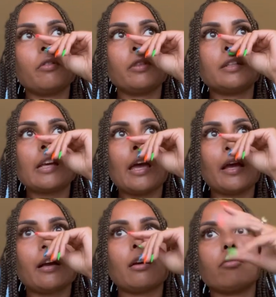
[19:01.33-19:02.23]
on the deck
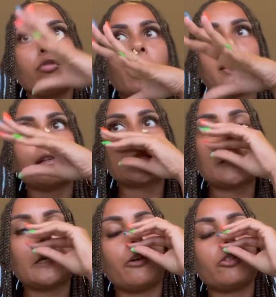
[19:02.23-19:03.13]
right next to
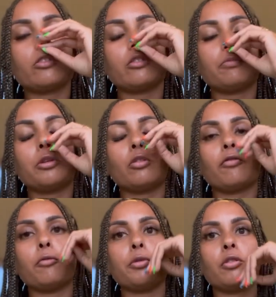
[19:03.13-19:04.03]
the ocean,
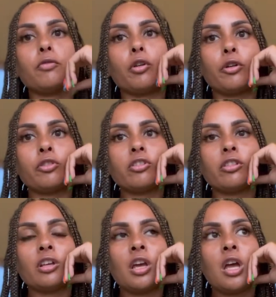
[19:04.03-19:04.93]
beautiful, beautiful
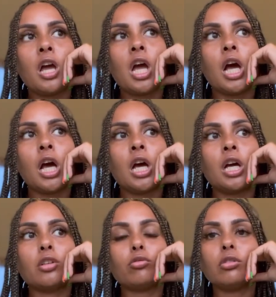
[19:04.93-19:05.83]
ocean.
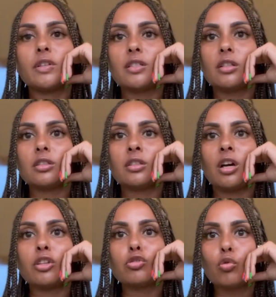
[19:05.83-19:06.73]
And all of a sudden
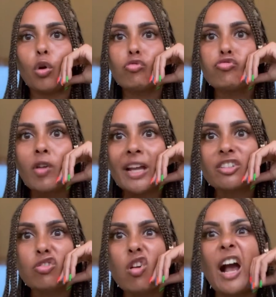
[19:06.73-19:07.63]
I saw a
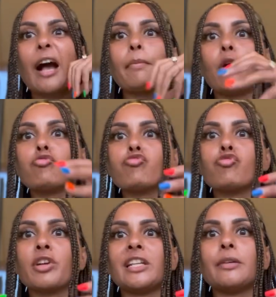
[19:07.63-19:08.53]
red crab, a
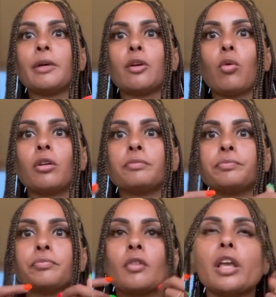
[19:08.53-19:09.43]
really big one.
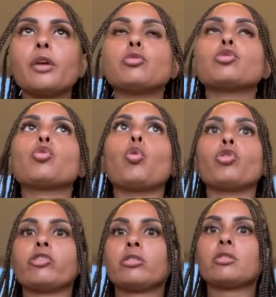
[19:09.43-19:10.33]
It was
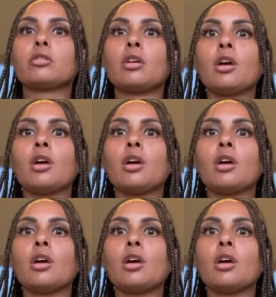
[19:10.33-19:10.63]
gorgeous.